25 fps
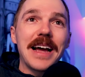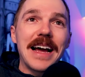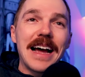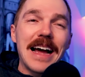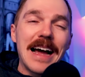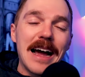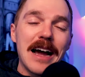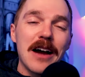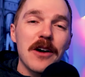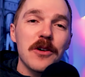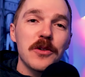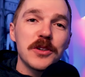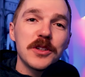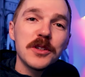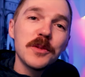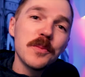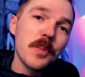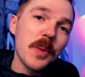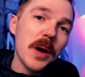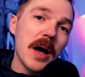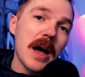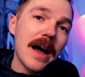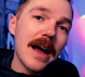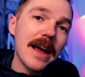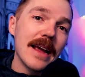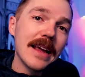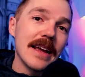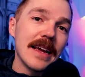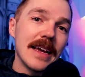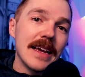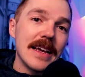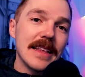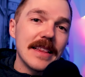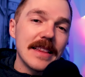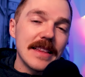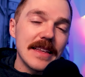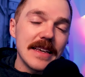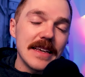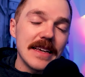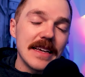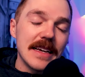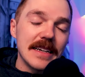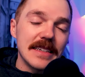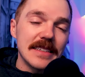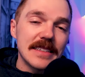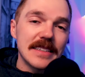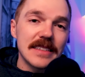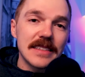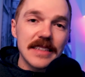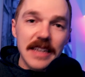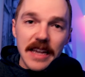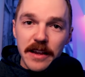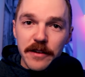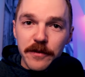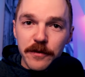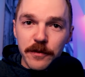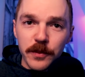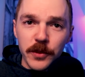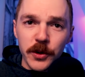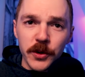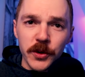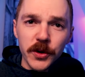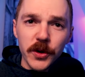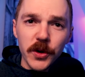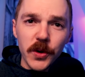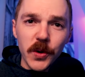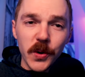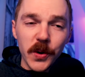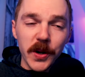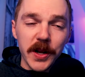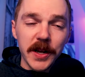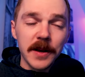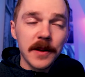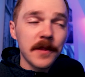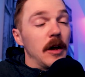how to buy the SafeMoon coin.